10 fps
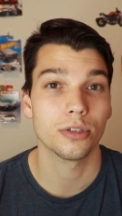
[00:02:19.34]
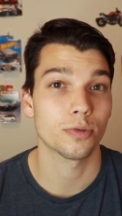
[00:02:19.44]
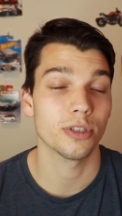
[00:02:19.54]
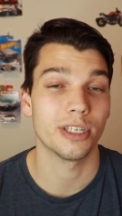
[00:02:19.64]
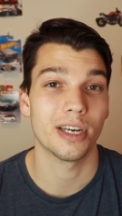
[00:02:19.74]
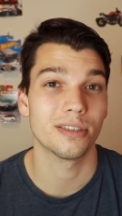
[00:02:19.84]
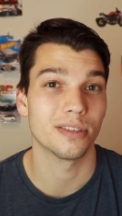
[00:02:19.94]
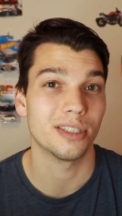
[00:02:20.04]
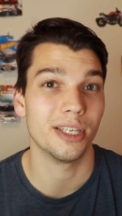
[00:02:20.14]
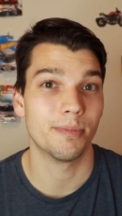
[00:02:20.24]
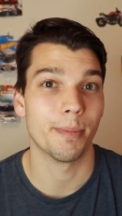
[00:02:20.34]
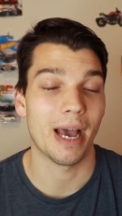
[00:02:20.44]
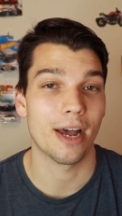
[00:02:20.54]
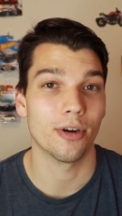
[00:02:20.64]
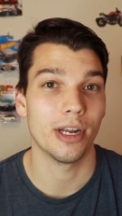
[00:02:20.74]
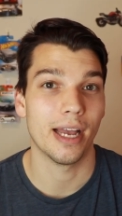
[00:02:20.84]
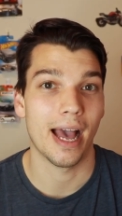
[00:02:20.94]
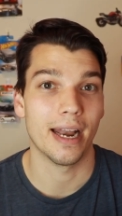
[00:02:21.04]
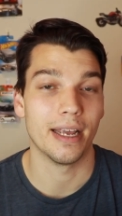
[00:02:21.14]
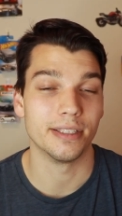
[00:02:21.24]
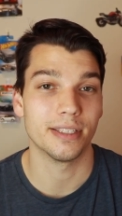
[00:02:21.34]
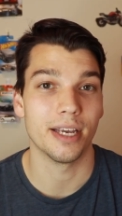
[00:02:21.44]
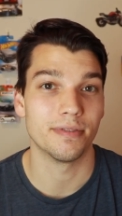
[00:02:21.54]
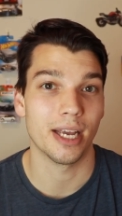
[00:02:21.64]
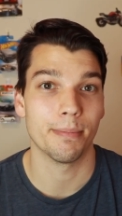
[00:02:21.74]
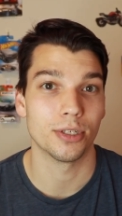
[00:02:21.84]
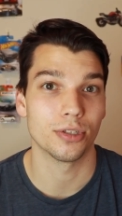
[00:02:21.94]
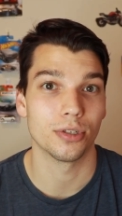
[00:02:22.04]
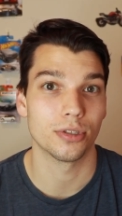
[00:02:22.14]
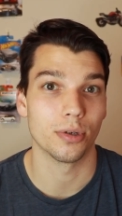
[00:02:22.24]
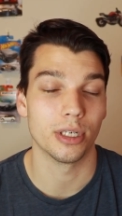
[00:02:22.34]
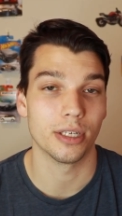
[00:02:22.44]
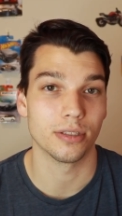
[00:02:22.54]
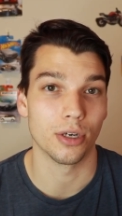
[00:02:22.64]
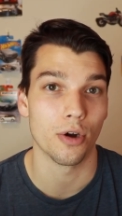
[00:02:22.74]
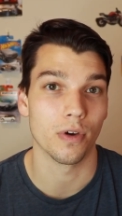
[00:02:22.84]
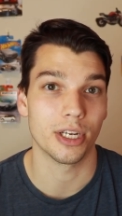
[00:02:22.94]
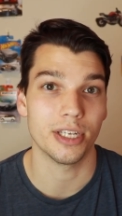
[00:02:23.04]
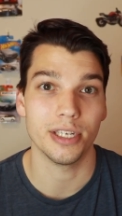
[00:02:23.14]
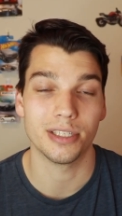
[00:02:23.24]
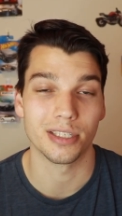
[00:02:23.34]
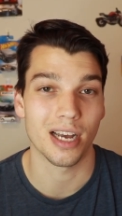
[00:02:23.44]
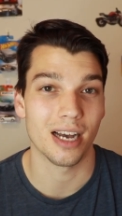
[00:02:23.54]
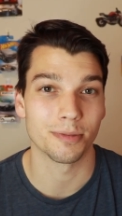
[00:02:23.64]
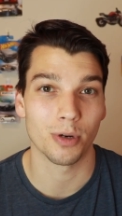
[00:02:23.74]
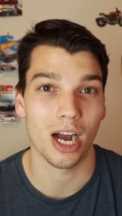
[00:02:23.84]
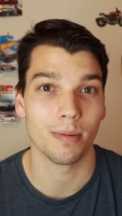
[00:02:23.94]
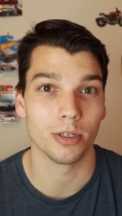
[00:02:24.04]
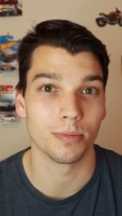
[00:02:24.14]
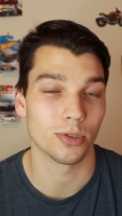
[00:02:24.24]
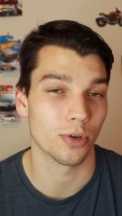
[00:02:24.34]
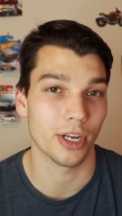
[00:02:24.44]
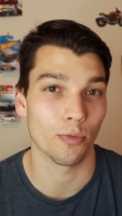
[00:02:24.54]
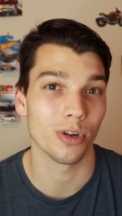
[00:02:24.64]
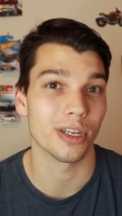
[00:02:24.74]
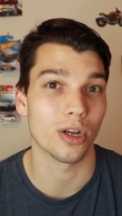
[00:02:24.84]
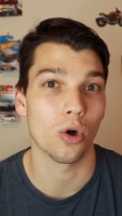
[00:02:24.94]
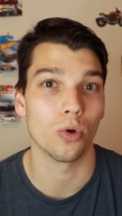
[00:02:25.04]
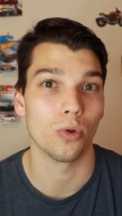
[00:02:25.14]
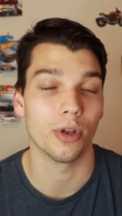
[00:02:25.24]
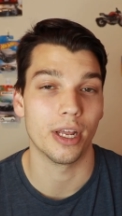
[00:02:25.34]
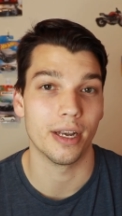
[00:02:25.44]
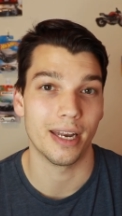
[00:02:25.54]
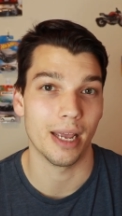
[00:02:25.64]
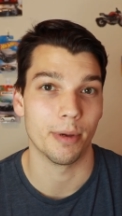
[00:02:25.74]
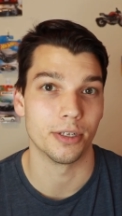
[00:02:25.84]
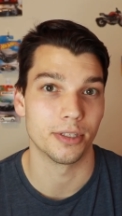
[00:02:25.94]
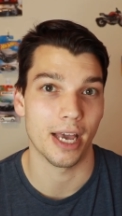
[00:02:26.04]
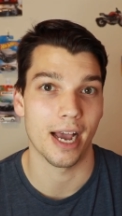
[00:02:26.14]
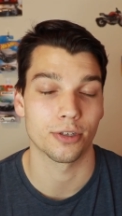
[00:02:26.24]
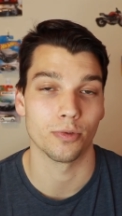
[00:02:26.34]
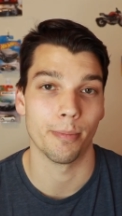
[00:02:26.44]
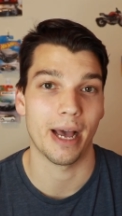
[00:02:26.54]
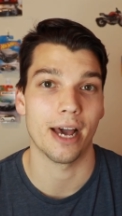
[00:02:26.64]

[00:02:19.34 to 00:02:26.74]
All this really does is keep the battery at a safe temperature so it doesn't overheat and cause problems or get really cold and damage the actual